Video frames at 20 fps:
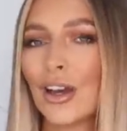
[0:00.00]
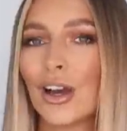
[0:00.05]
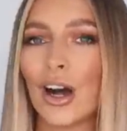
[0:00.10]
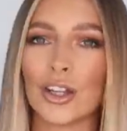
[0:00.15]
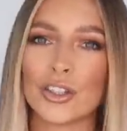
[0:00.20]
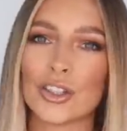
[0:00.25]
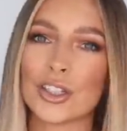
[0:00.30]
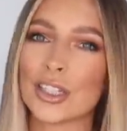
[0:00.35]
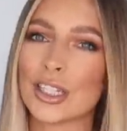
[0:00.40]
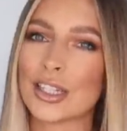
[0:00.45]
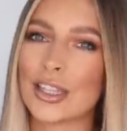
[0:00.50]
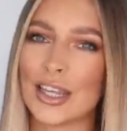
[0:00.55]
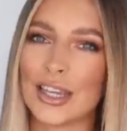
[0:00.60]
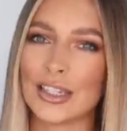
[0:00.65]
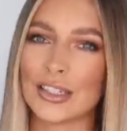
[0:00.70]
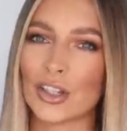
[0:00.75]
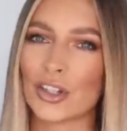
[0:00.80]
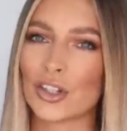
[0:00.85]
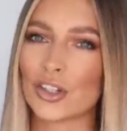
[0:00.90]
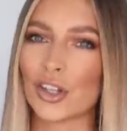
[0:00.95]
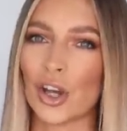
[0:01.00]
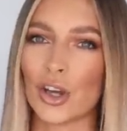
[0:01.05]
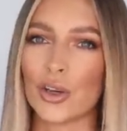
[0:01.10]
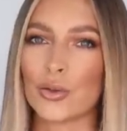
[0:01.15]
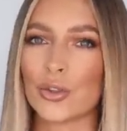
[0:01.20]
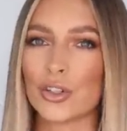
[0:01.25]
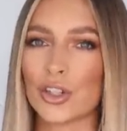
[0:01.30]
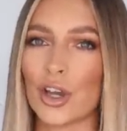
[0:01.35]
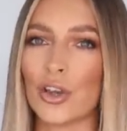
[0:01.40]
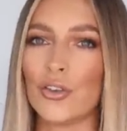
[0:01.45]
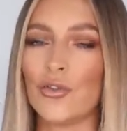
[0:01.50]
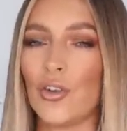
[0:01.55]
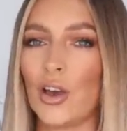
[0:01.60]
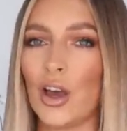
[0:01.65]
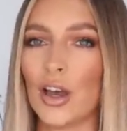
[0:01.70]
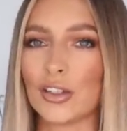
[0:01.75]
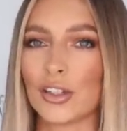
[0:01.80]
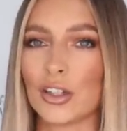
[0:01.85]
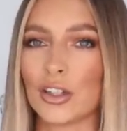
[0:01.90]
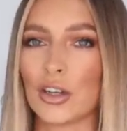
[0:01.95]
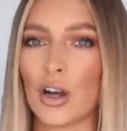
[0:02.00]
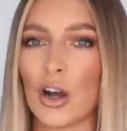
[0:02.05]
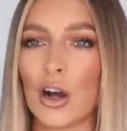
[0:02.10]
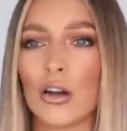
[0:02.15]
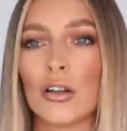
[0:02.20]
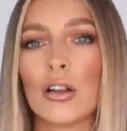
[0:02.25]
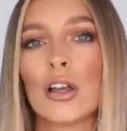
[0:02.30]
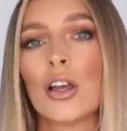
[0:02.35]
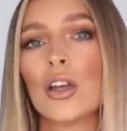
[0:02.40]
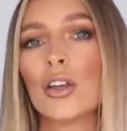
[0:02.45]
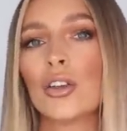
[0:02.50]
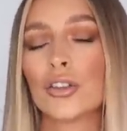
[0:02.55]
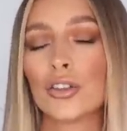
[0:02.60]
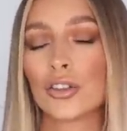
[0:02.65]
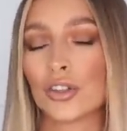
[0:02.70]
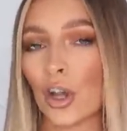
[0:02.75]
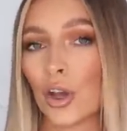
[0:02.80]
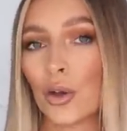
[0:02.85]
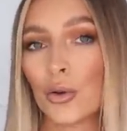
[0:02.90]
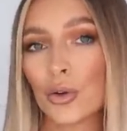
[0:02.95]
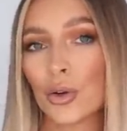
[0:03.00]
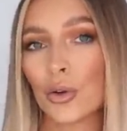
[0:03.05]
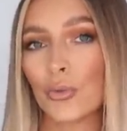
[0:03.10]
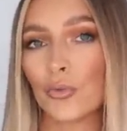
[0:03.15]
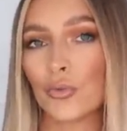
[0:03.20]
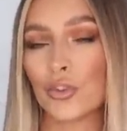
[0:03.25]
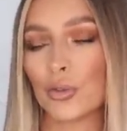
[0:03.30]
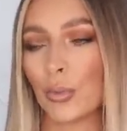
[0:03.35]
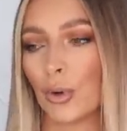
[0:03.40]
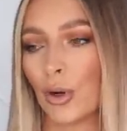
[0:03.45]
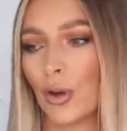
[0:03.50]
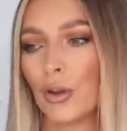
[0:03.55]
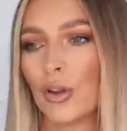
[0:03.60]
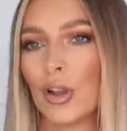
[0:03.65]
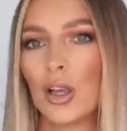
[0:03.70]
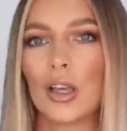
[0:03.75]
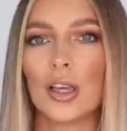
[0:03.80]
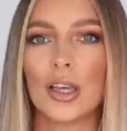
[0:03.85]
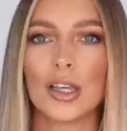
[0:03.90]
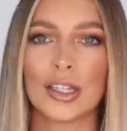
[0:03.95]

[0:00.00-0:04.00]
I just think these are so versatile, so comfortable.